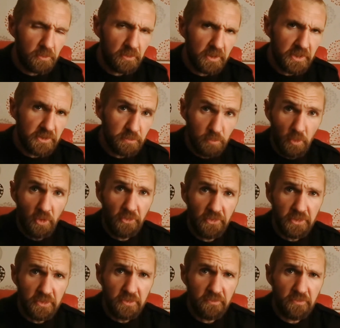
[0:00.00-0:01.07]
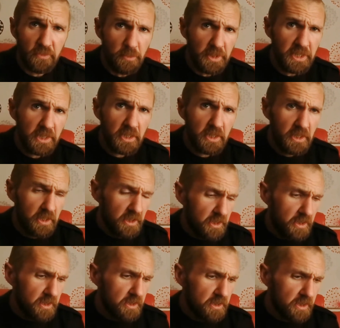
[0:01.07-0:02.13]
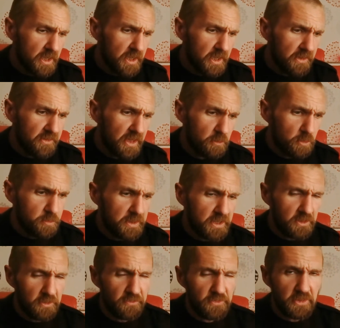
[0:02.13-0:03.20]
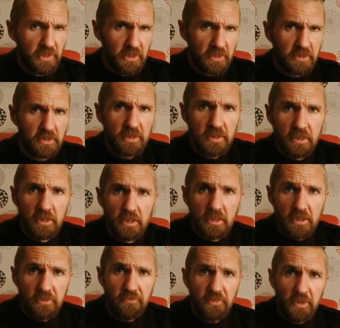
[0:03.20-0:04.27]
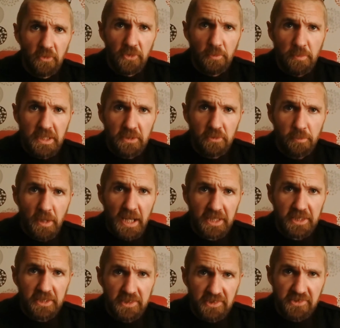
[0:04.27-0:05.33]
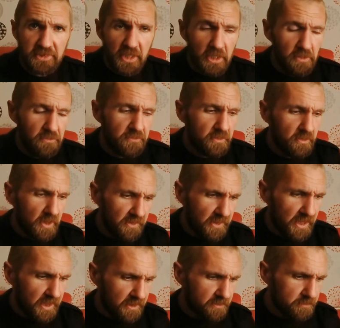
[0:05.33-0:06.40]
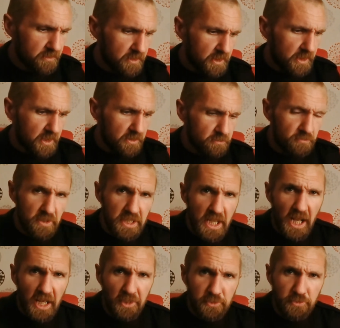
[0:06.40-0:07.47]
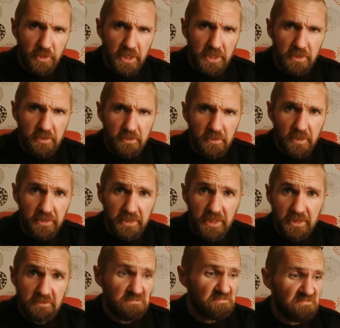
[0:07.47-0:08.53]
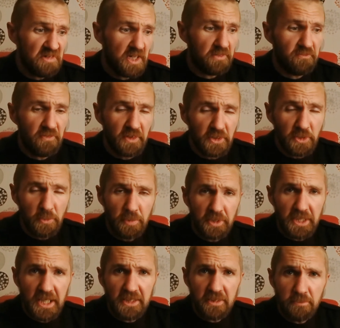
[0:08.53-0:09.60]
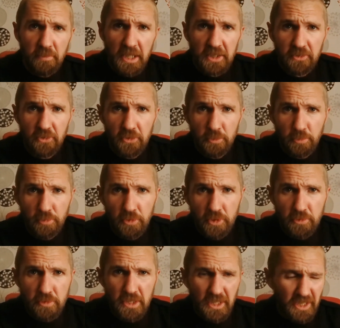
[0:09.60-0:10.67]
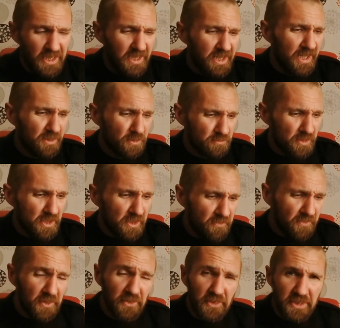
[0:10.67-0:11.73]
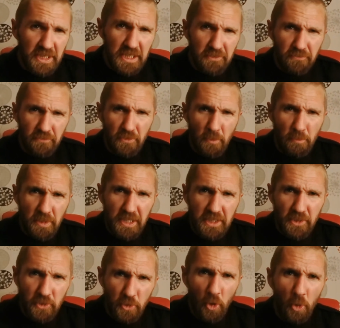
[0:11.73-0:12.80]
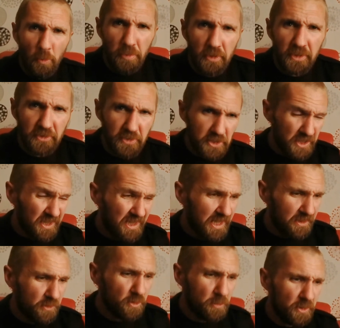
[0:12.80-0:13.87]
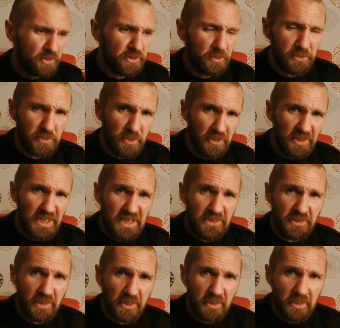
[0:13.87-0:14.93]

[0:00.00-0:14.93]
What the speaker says: is more than enough for me. That would be enough to fill the meal packet itself, let that rehydrate, and then I'd fill it up again and make another brew. I don't really feel the need for a bigger cup. I know you can get almost up to a litre